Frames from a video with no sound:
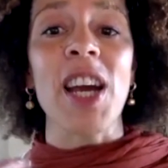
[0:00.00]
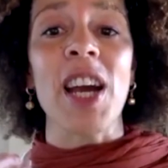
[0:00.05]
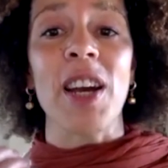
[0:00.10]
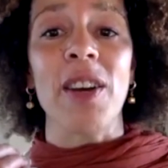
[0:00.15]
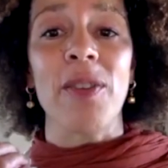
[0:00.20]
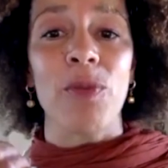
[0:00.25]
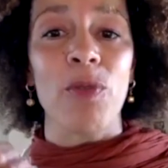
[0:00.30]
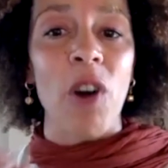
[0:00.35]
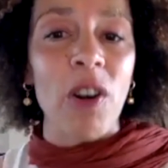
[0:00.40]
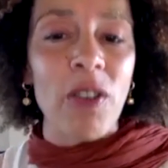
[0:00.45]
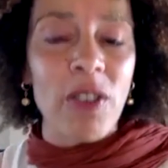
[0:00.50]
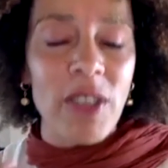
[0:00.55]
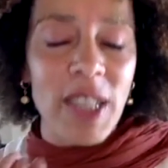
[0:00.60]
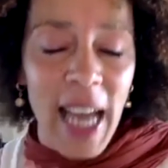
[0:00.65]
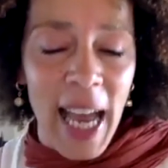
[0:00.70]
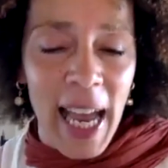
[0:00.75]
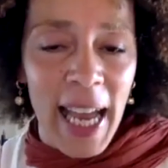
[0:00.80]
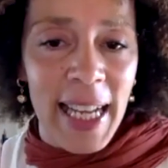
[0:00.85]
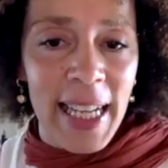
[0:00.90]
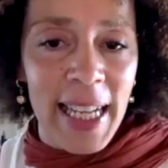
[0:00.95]
the wrong
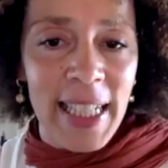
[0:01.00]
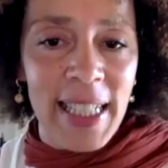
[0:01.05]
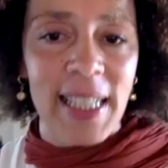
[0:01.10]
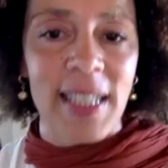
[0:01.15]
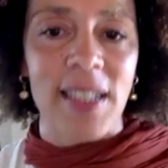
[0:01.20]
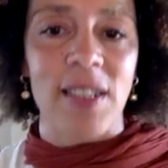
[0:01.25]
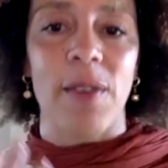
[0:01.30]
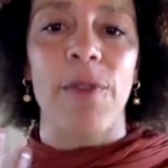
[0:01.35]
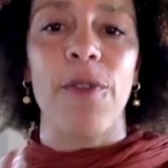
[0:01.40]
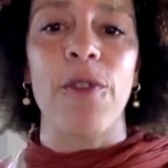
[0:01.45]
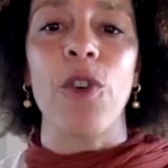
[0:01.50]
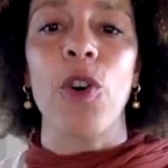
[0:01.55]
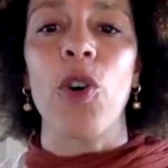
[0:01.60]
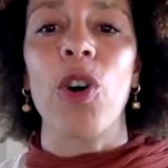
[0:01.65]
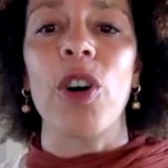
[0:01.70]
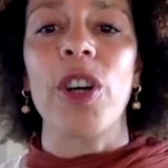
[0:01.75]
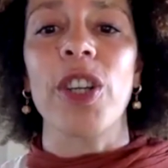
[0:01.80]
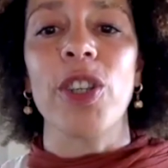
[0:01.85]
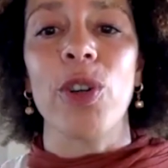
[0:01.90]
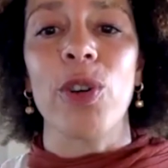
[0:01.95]
taste
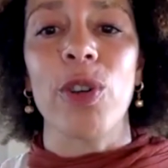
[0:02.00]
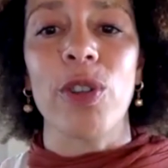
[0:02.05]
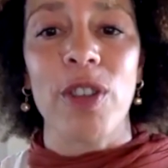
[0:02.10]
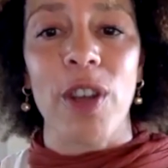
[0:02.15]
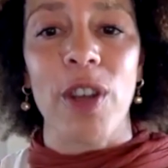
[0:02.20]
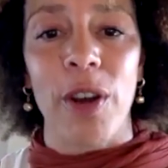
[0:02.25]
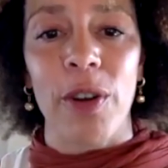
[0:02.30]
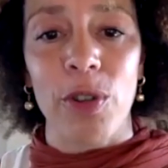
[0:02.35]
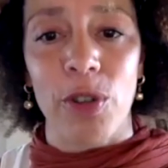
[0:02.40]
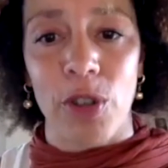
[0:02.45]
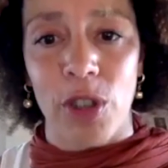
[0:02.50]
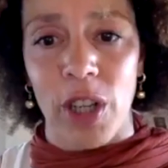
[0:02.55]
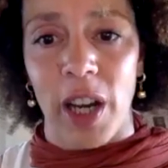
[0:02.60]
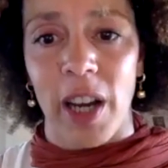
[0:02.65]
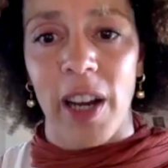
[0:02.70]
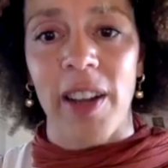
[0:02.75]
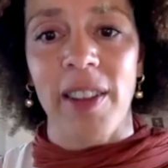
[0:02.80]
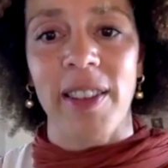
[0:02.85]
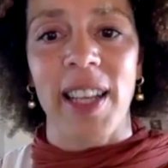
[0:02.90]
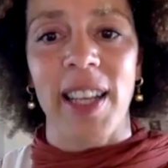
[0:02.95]
for your
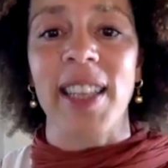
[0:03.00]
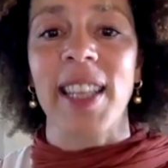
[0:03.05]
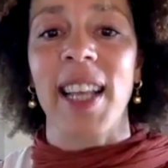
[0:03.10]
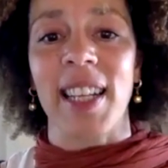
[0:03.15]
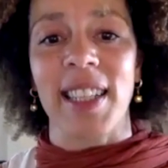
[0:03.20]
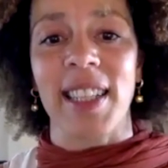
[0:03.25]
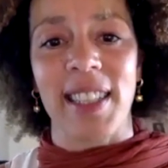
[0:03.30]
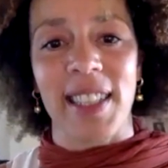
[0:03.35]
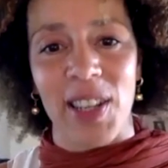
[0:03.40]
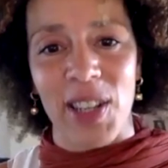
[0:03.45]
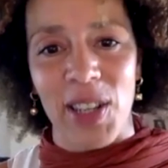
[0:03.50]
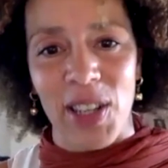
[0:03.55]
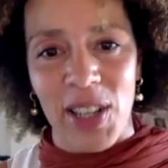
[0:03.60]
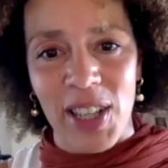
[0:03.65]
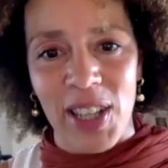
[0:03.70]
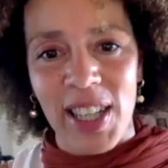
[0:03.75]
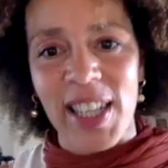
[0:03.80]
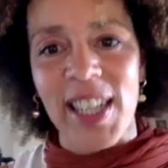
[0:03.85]
dosha, then that's going to